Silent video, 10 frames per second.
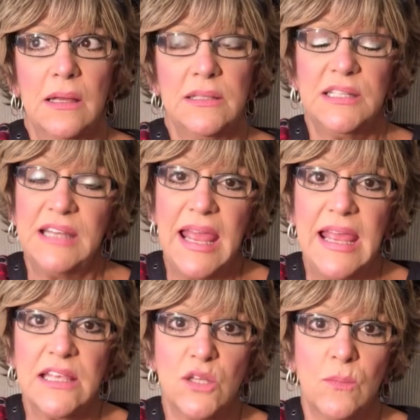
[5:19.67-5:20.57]
today
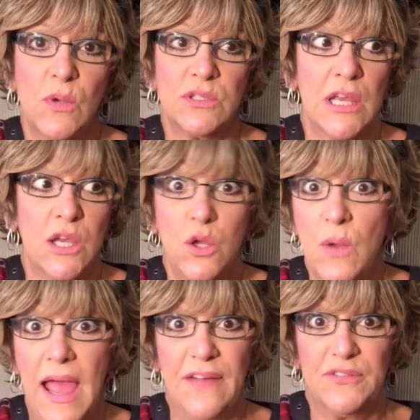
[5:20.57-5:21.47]
it's almost like you
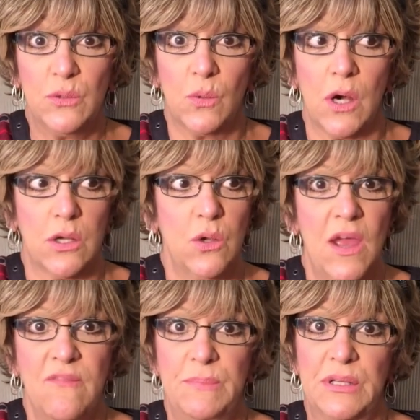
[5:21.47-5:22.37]
have to work. You
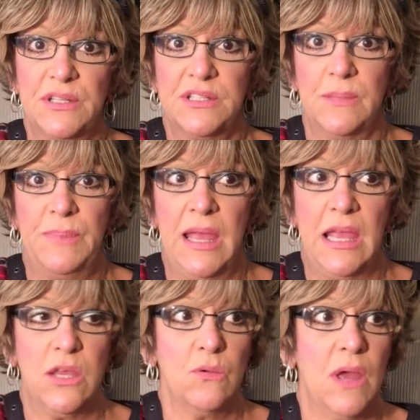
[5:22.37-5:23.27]
have bills to
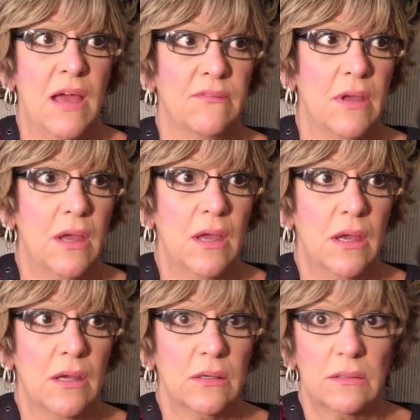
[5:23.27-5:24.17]
pay. You have
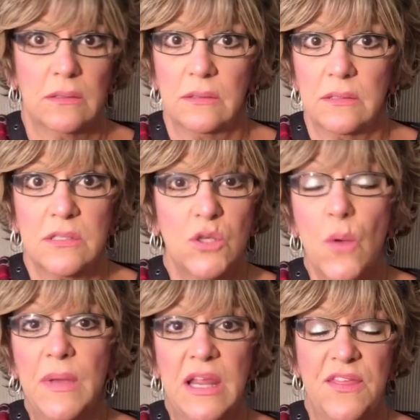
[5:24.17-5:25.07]
so
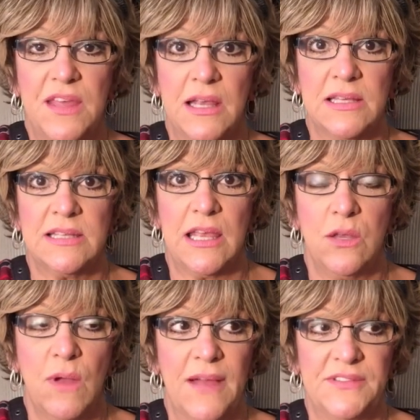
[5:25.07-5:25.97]
many things that
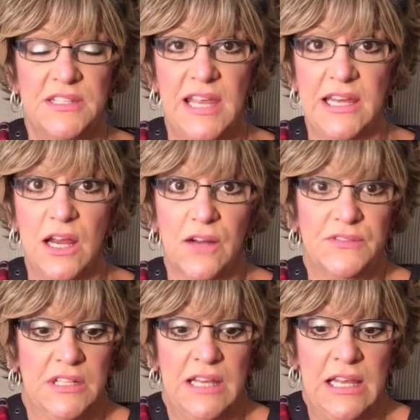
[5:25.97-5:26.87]
you have to take care of
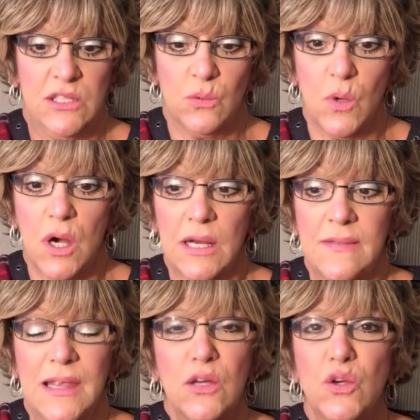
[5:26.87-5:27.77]
today to work.
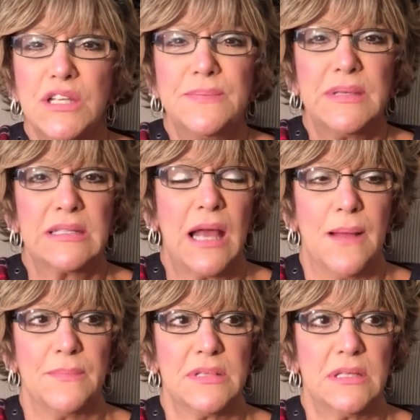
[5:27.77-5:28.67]
And then Christmas
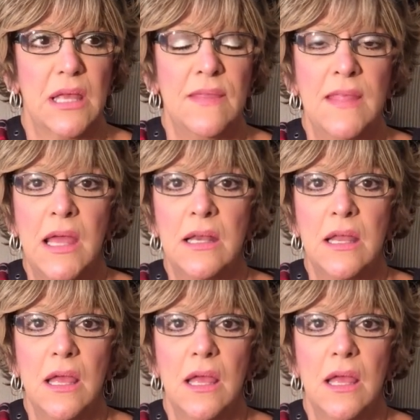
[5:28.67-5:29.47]
comes. And then